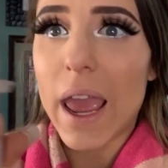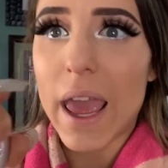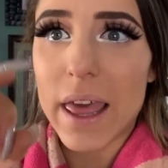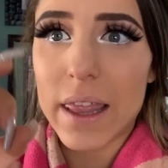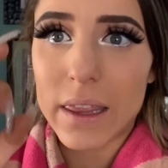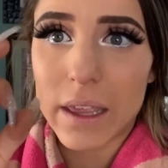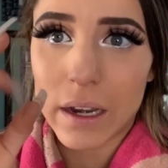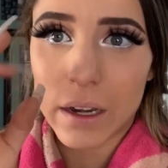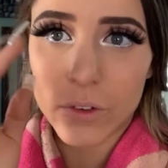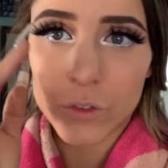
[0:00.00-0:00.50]

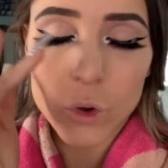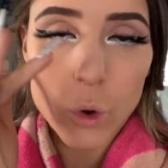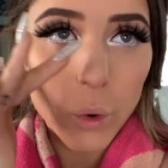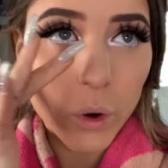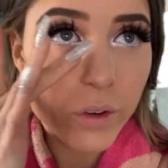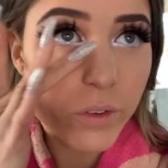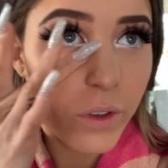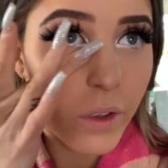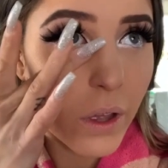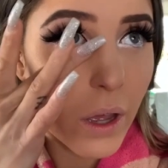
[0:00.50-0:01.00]
And then of
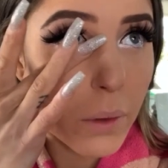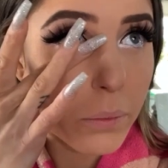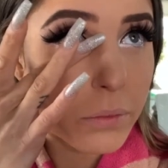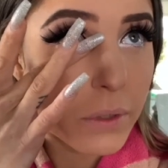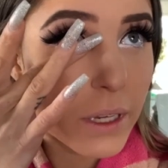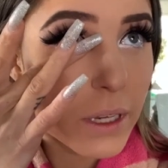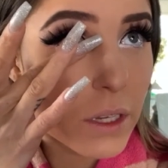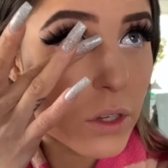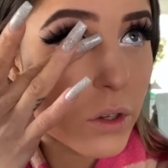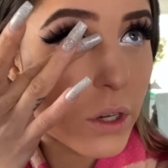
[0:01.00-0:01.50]
course I'll
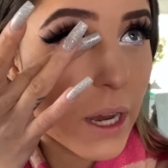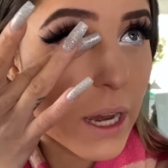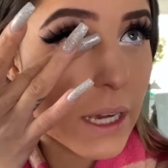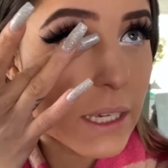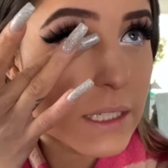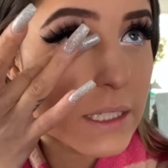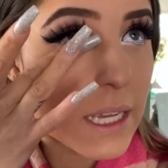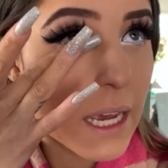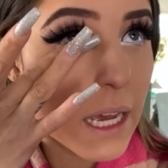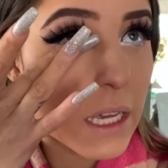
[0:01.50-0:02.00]
update you
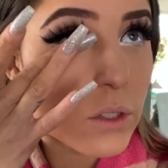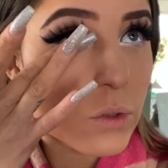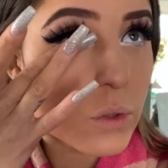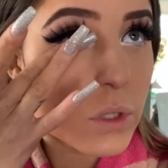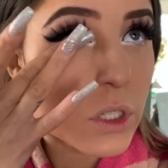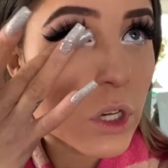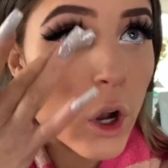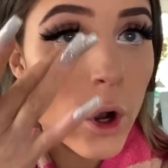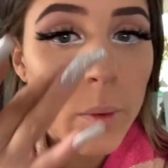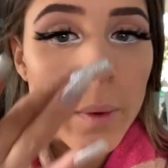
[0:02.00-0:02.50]
guys as we
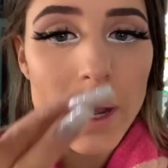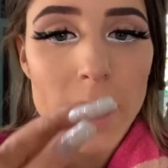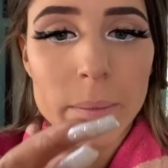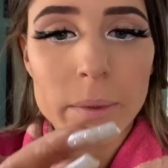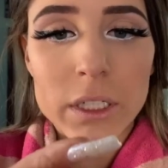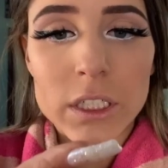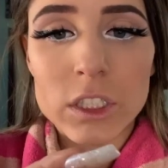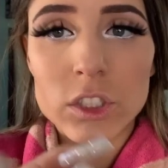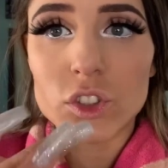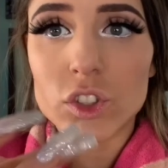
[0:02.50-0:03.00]
go, but I'm
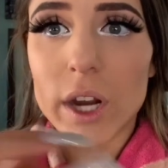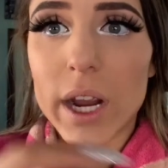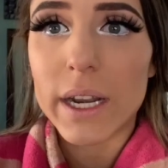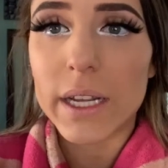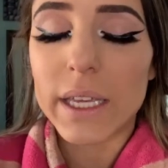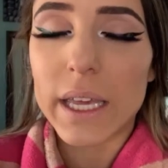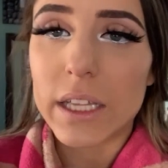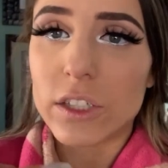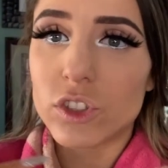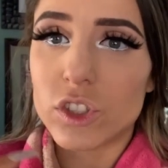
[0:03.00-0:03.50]
gonna try
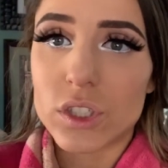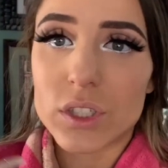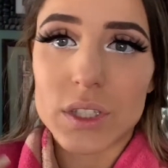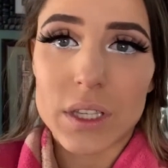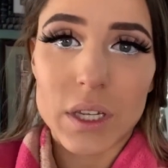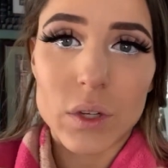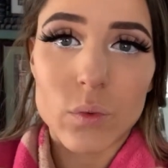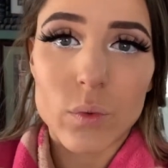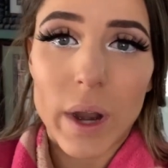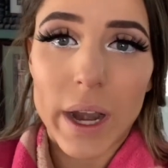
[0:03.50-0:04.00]
to get just
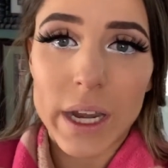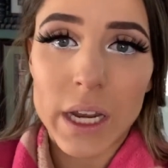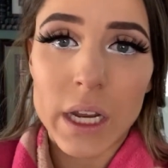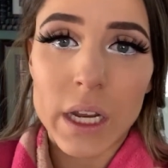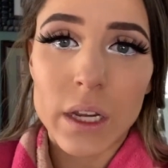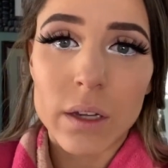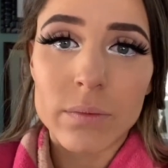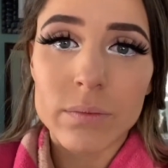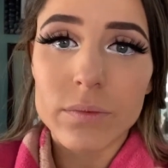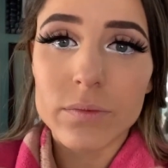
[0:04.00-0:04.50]
like
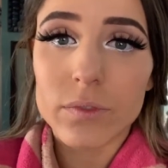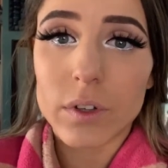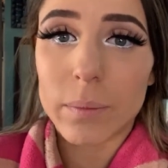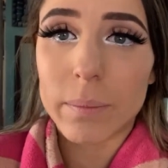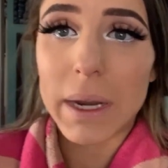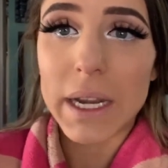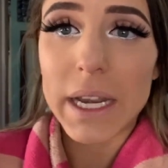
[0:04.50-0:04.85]
ready for my